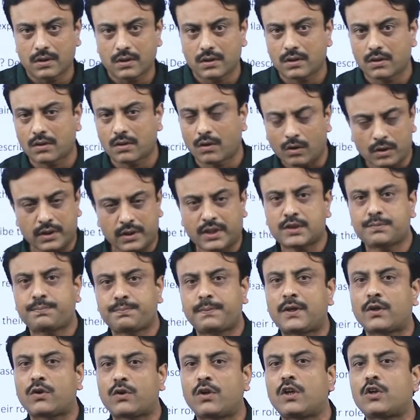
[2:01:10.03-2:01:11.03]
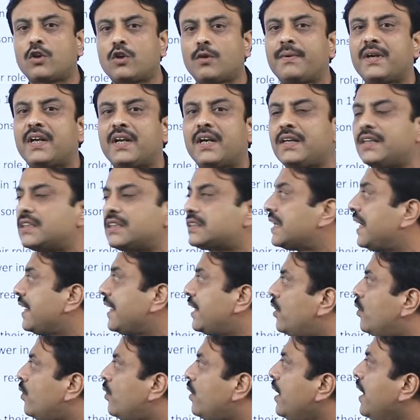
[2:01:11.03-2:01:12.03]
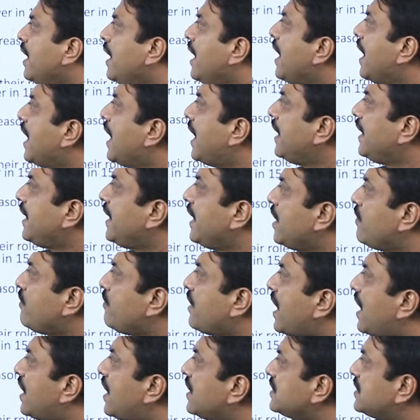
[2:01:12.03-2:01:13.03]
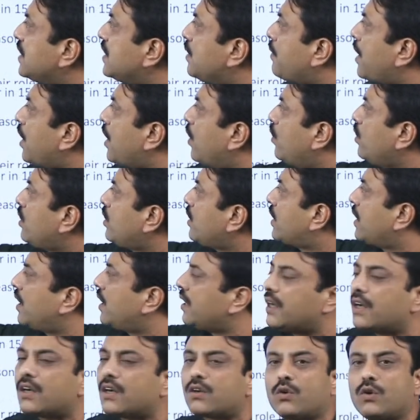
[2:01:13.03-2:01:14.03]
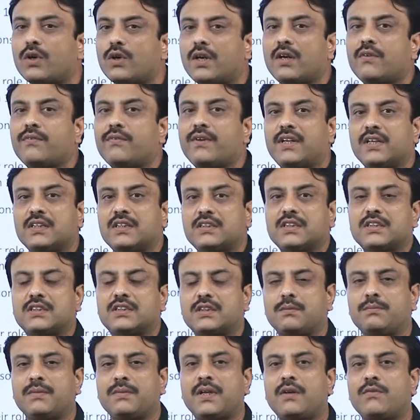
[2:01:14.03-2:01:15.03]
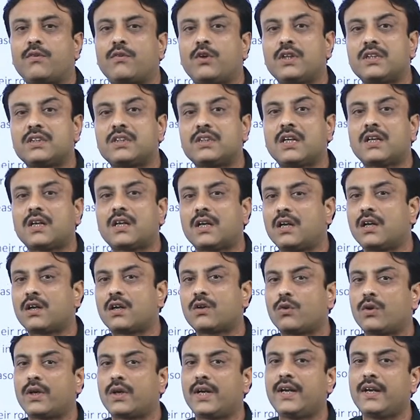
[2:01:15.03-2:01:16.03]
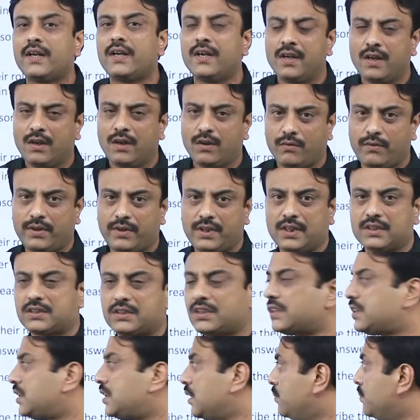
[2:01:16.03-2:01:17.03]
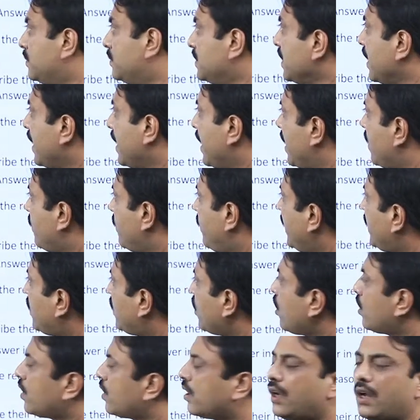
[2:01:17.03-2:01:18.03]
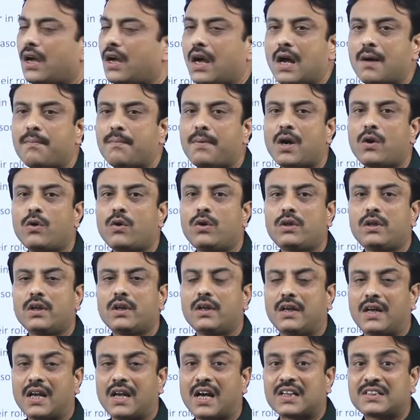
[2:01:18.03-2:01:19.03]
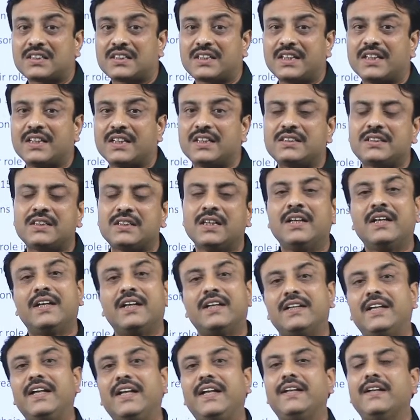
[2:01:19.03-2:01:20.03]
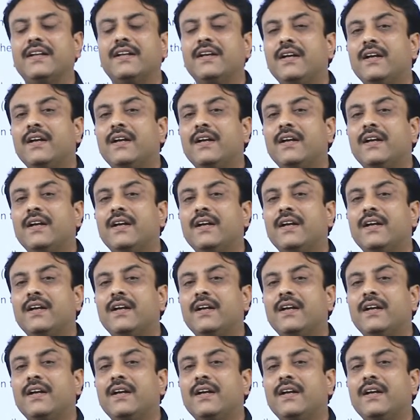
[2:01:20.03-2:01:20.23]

on this particular topic, that is cyclone, and they have asked about color-coded weather system, that what is a color-coded weather system. If we talk about last year's, then